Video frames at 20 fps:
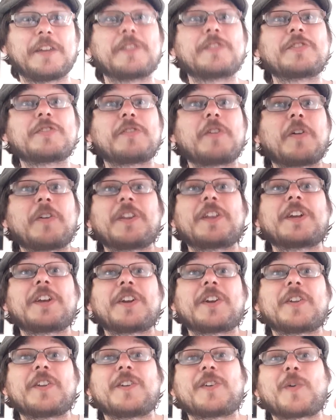slowly
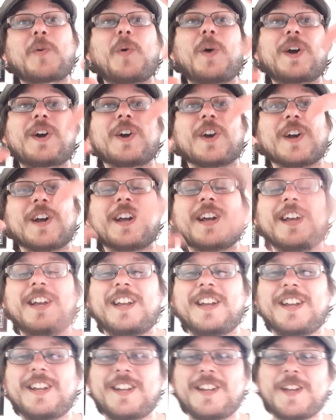get a little quicker.
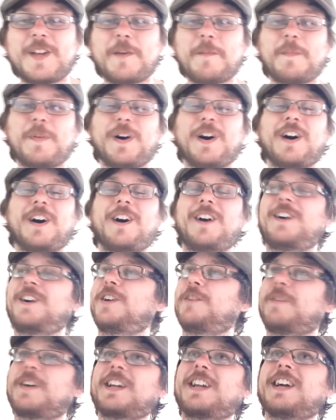But
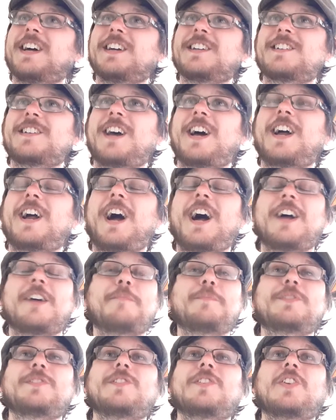oh my gosh, I
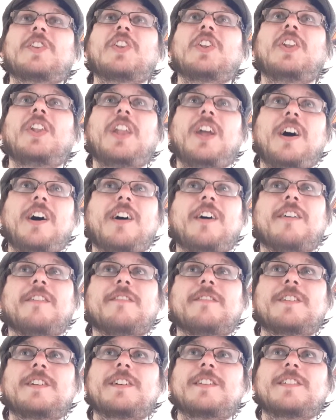absolutely
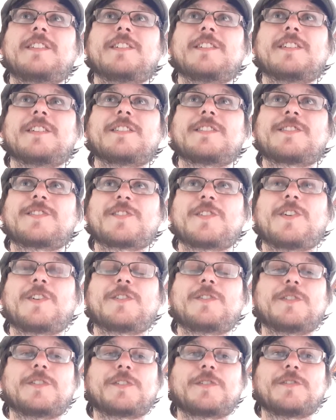loved the
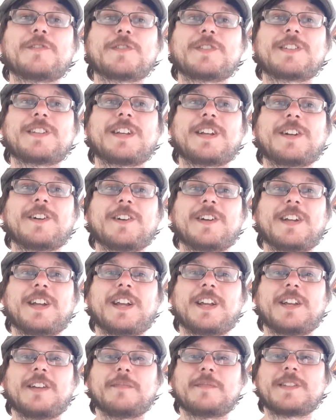Stronghold Crusader
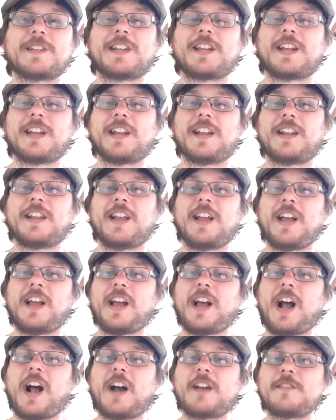games, and
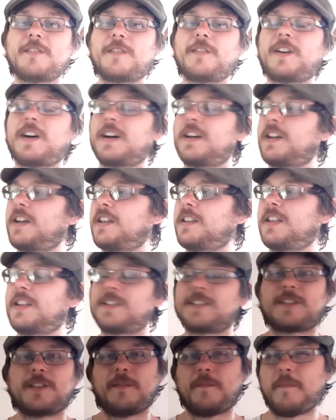I know they
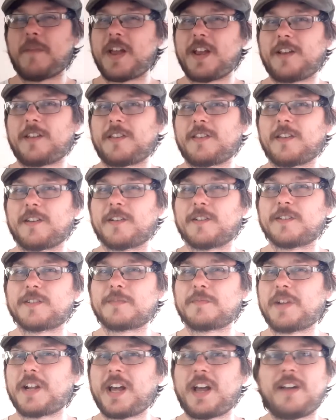still make those,
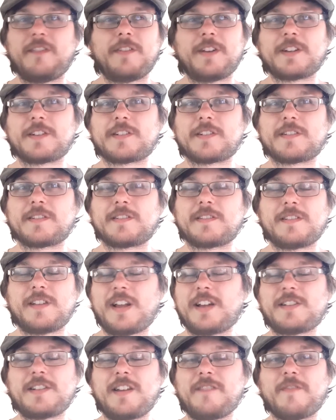but I have actually
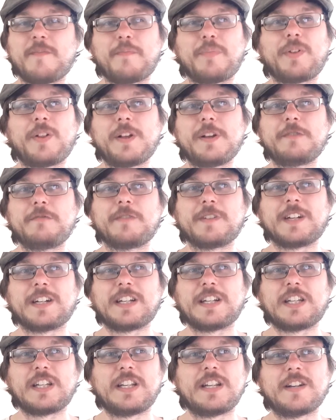haven't played one
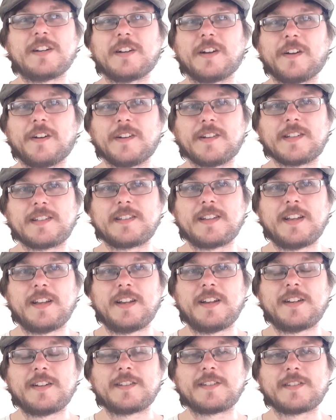in years,
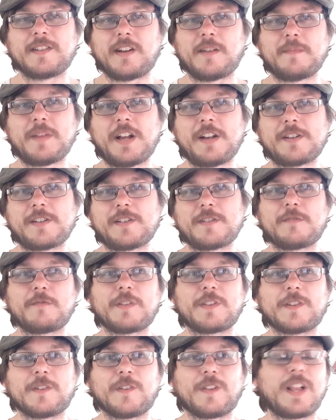so I'm not sure
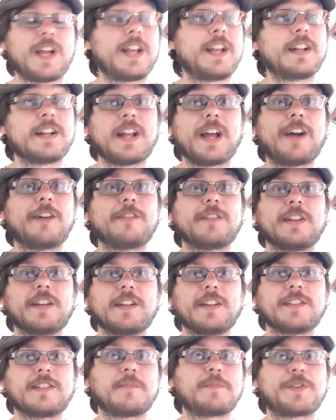what they're like
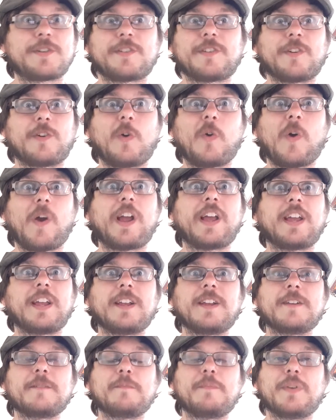nowadays. I'm sure they're
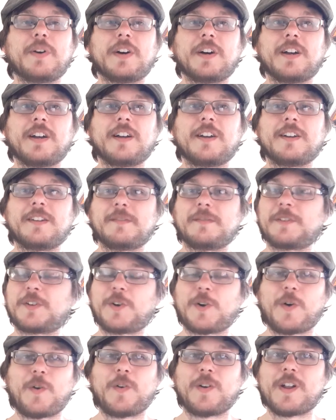great, but
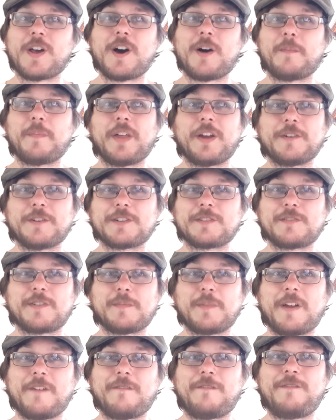growing up, that was one
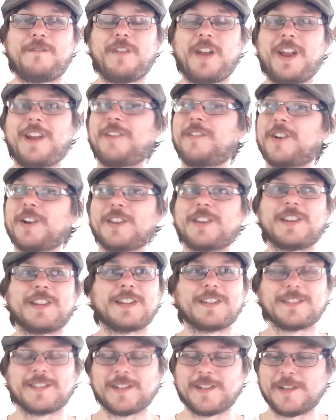of my favorite
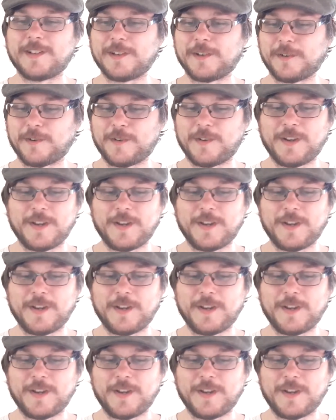things to do.